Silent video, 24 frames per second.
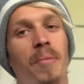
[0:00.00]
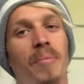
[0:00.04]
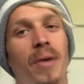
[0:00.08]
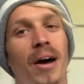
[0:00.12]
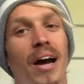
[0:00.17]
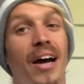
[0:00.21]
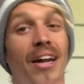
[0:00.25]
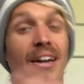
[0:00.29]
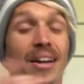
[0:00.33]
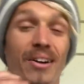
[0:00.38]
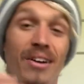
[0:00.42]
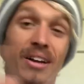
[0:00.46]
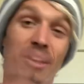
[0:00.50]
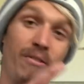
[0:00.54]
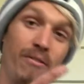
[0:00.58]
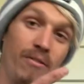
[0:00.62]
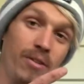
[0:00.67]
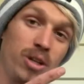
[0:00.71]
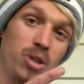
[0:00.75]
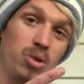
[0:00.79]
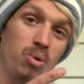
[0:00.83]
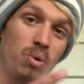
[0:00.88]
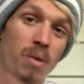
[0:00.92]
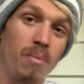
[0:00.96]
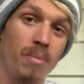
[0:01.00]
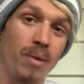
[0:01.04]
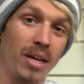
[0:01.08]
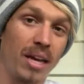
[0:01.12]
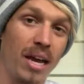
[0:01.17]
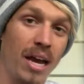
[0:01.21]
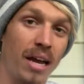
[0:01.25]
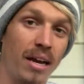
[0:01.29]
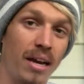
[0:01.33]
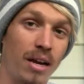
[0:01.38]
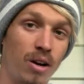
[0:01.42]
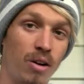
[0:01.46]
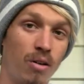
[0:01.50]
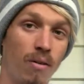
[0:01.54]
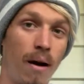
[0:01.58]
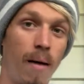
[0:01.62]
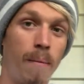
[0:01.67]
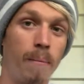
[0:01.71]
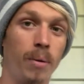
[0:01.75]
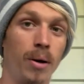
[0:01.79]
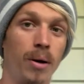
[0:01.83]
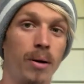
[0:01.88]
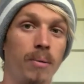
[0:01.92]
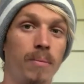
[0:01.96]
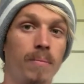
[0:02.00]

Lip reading: And I'll hit a swim again at Currumbin.